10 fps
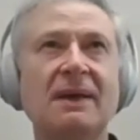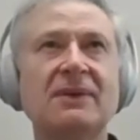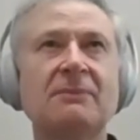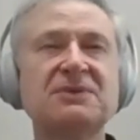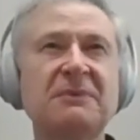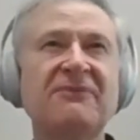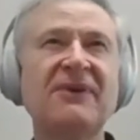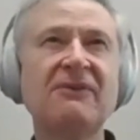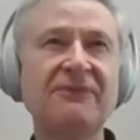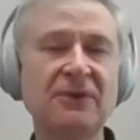there must be
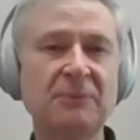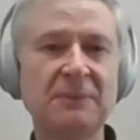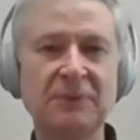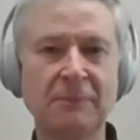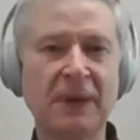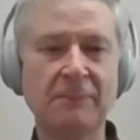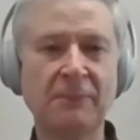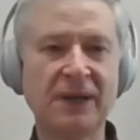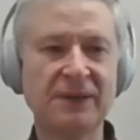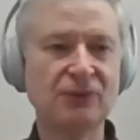very few people in my
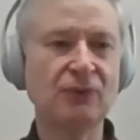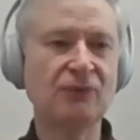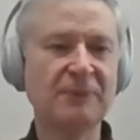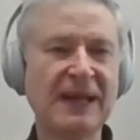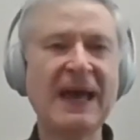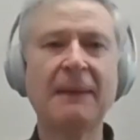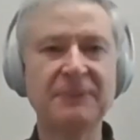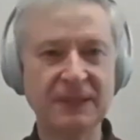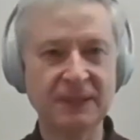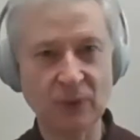mind who've been
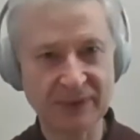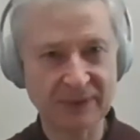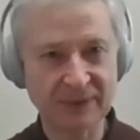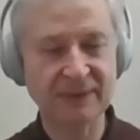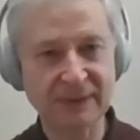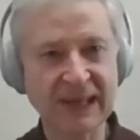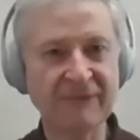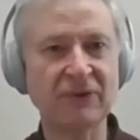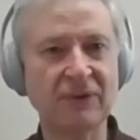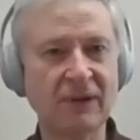happy with the
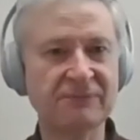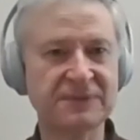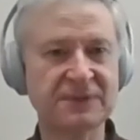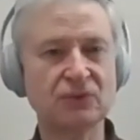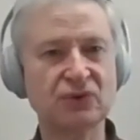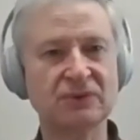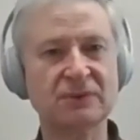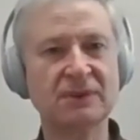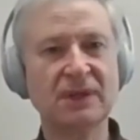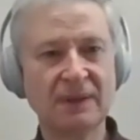level of
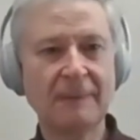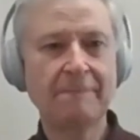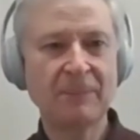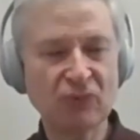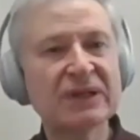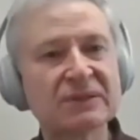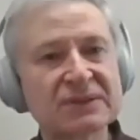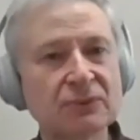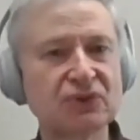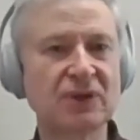social, real
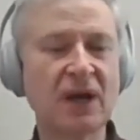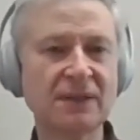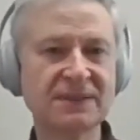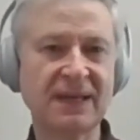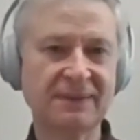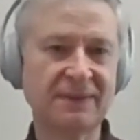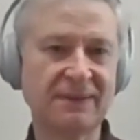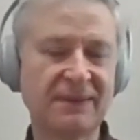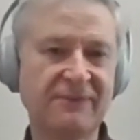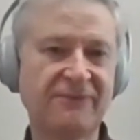social contact
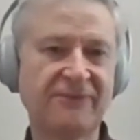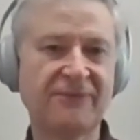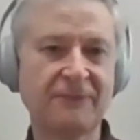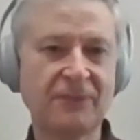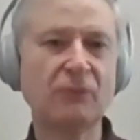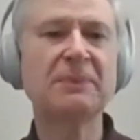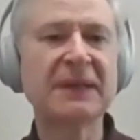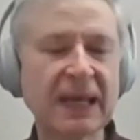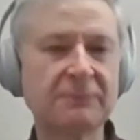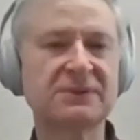that they've, that we've been
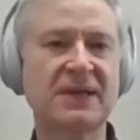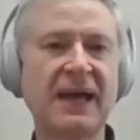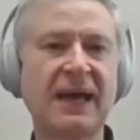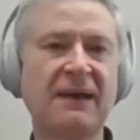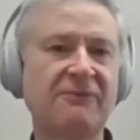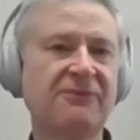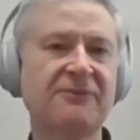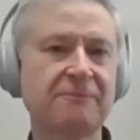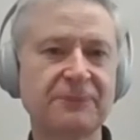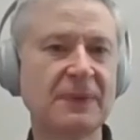able to have
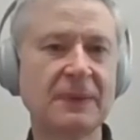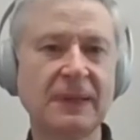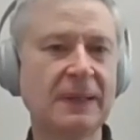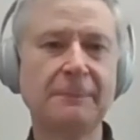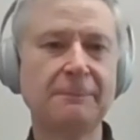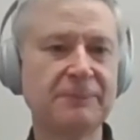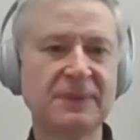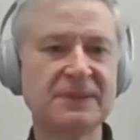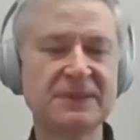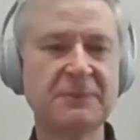um,
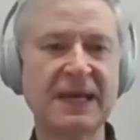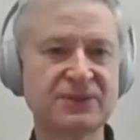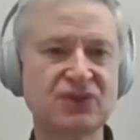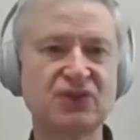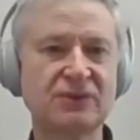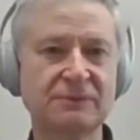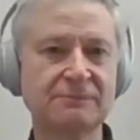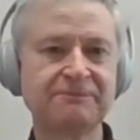in this past year.